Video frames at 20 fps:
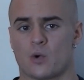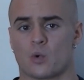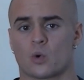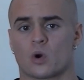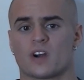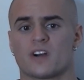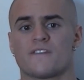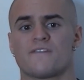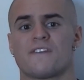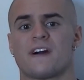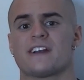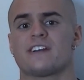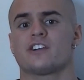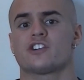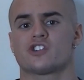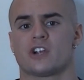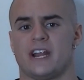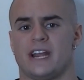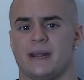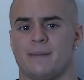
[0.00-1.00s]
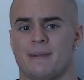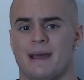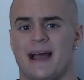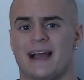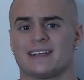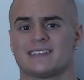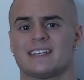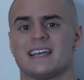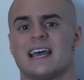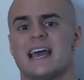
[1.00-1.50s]
in order to find your training
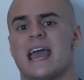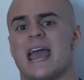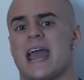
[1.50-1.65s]
max,